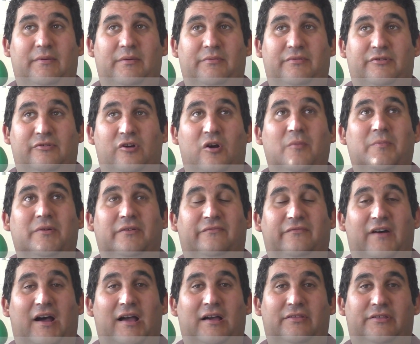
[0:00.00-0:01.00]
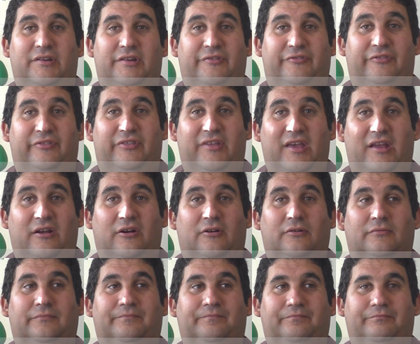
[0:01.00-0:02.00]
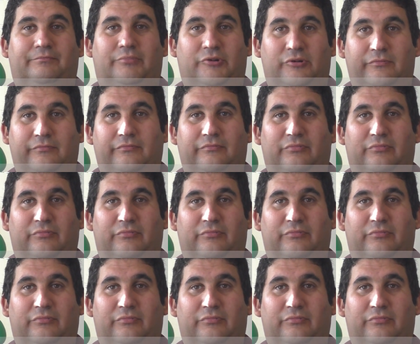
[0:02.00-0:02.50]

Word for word: Maybe you open a file that isn't there, boom,